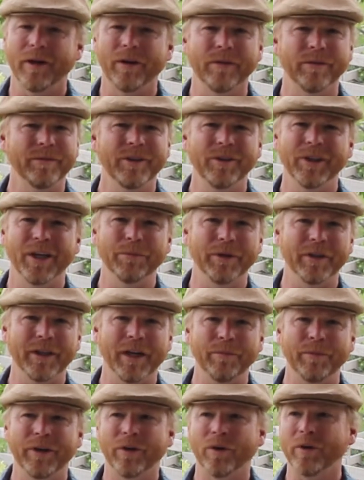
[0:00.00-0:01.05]
you name it.
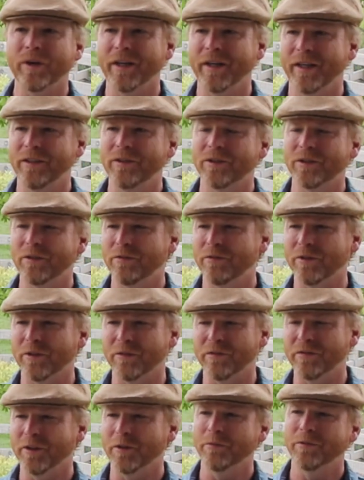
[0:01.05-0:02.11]
I've been an organizer for
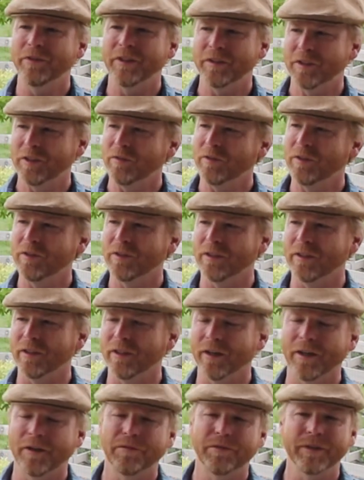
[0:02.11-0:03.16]
film festivals and
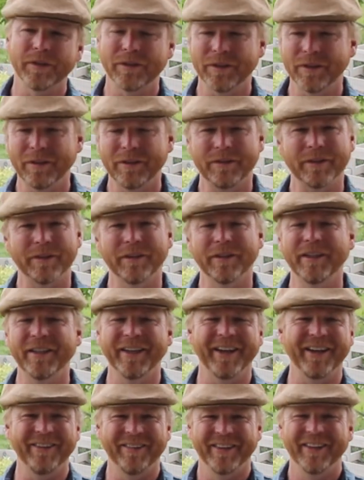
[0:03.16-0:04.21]
conferences, and
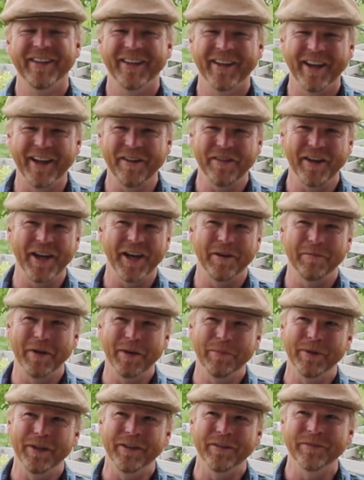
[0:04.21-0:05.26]
I've had
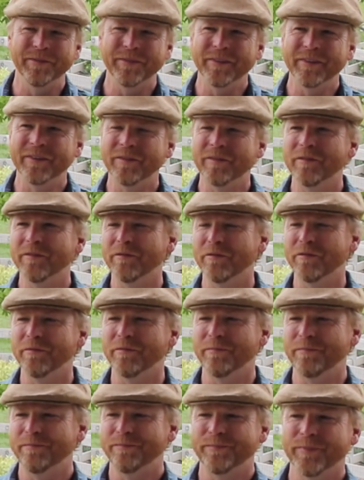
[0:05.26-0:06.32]
maybe
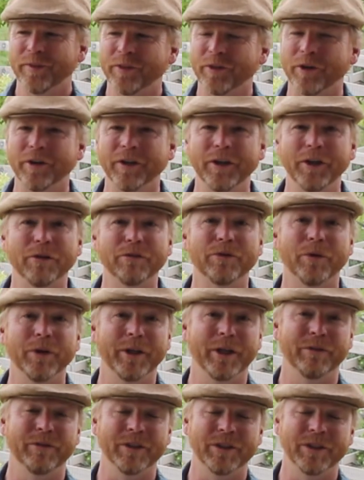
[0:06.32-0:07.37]
30 or 40
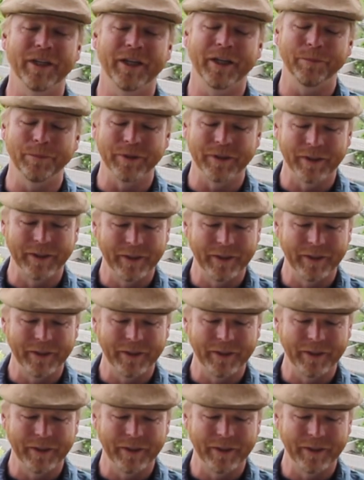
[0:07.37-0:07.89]
different jobs.